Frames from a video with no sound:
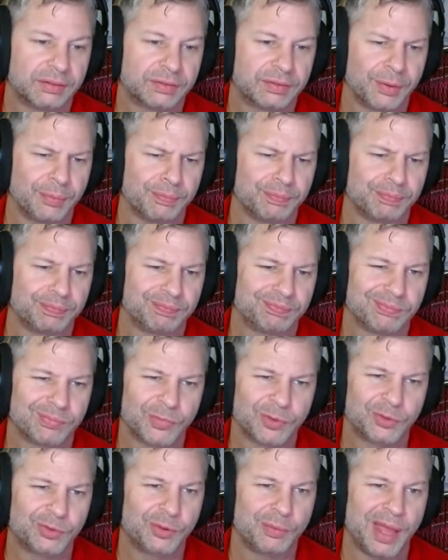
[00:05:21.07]
from
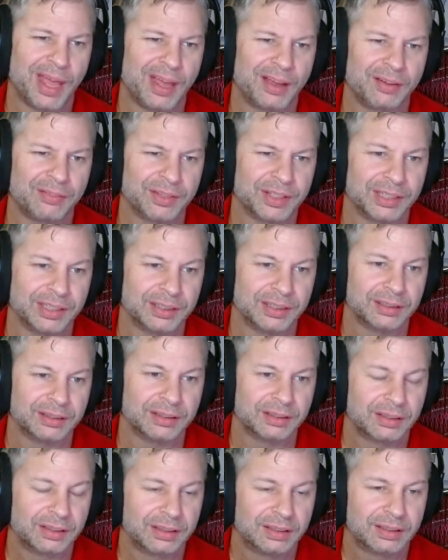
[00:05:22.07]
having it.
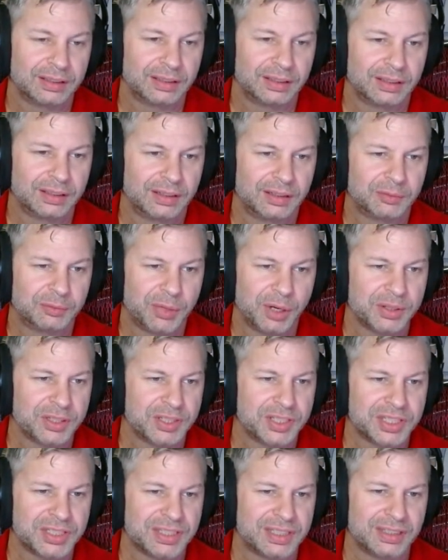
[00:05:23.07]
Pretty
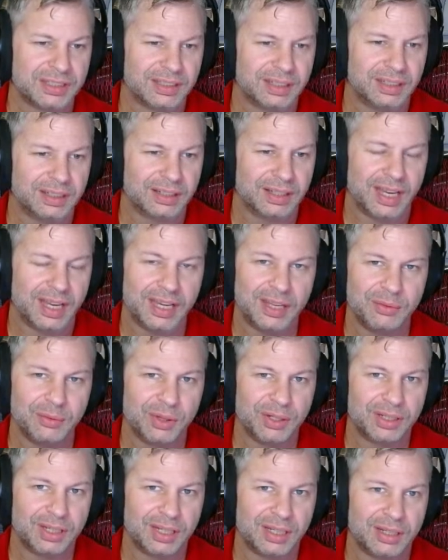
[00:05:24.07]
much just
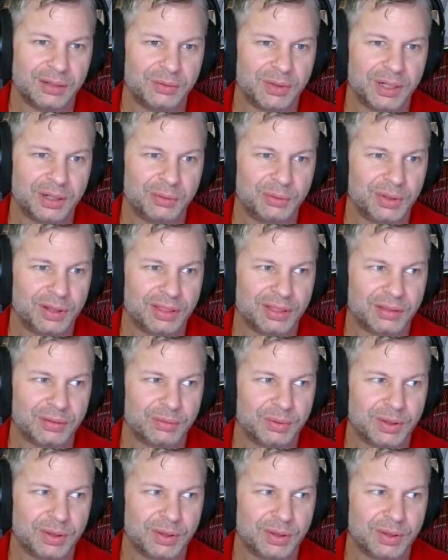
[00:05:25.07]
anyone, anywhere with